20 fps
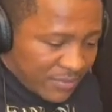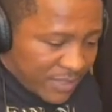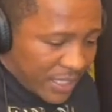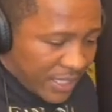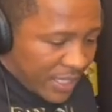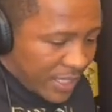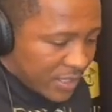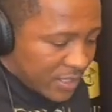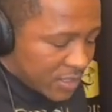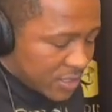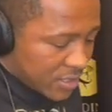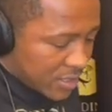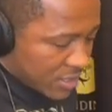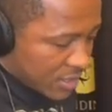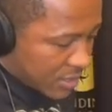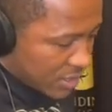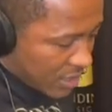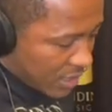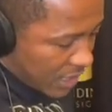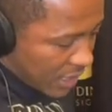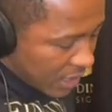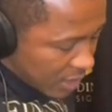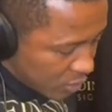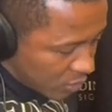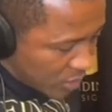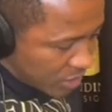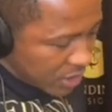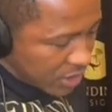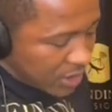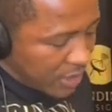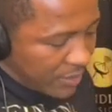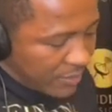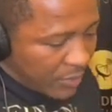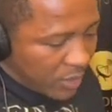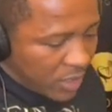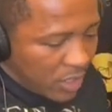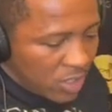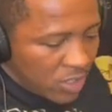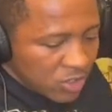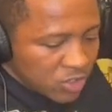guest, the last question that I'm
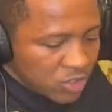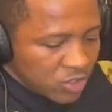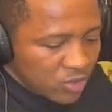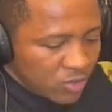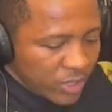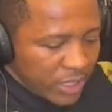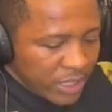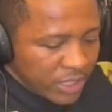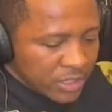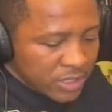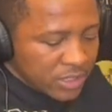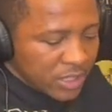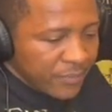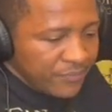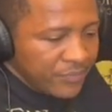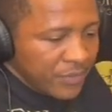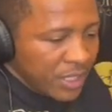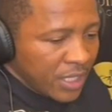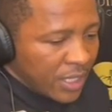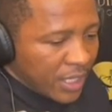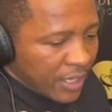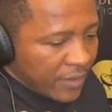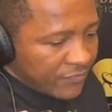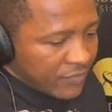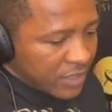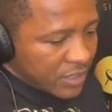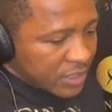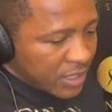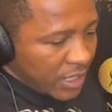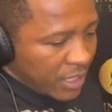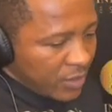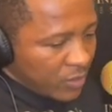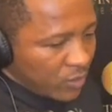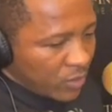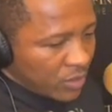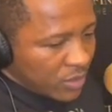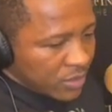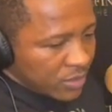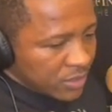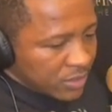going to ask you is, if there's
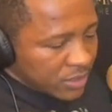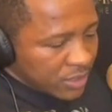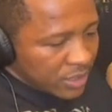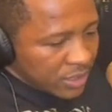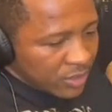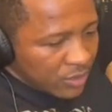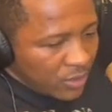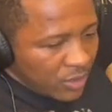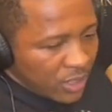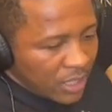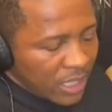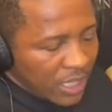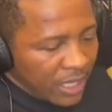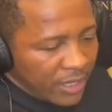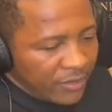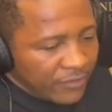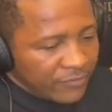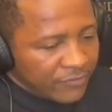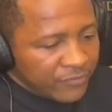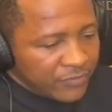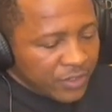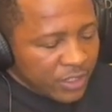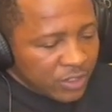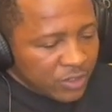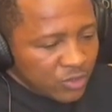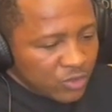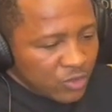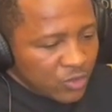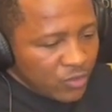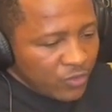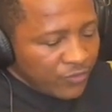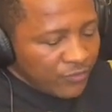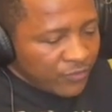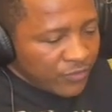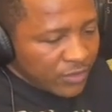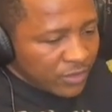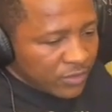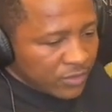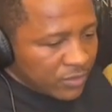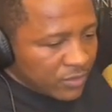anyone dead or alive that you
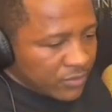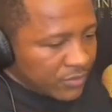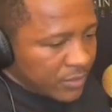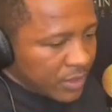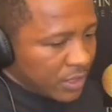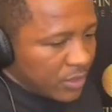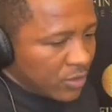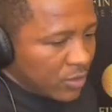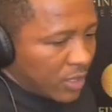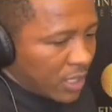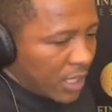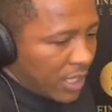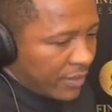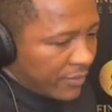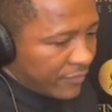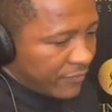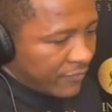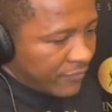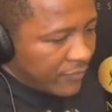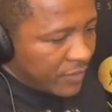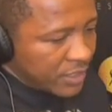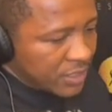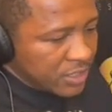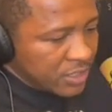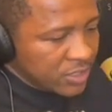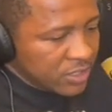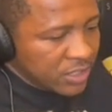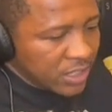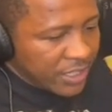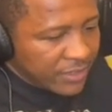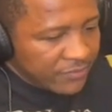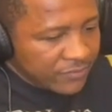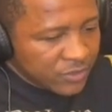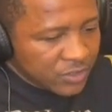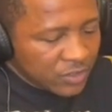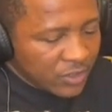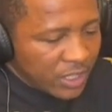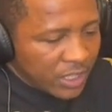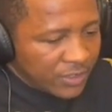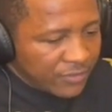feel in your life deserves
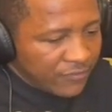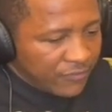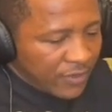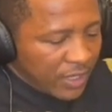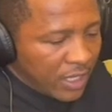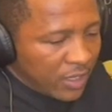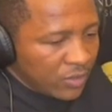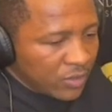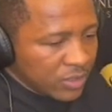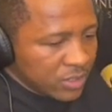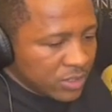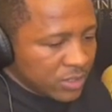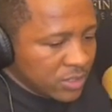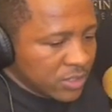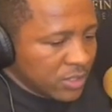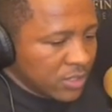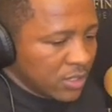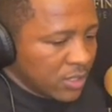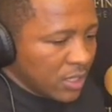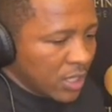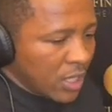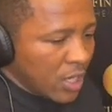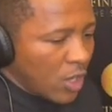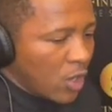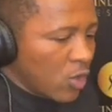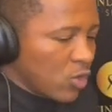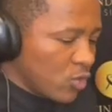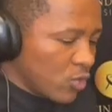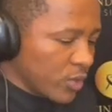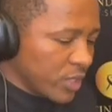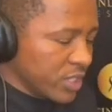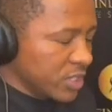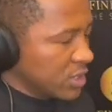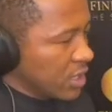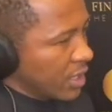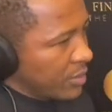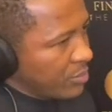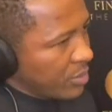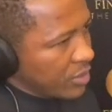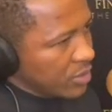to get flowers, who is
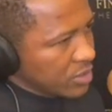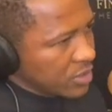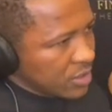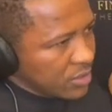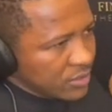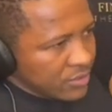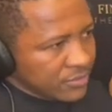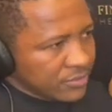that person?